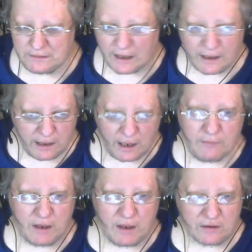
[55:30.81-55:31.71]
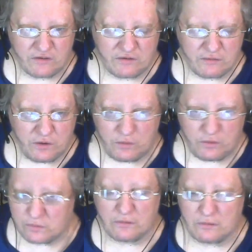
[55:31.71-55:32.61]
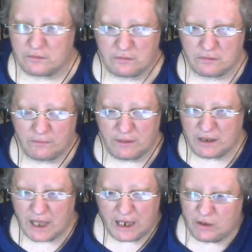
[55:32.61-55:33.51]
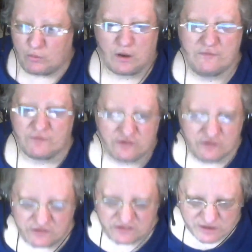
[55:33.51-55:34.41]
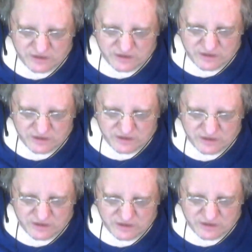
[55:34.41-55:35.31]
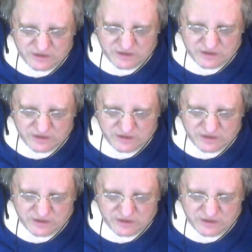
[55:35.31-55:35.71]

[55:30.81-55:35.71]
dynamics, you can, I mean, any one of us could start a cult.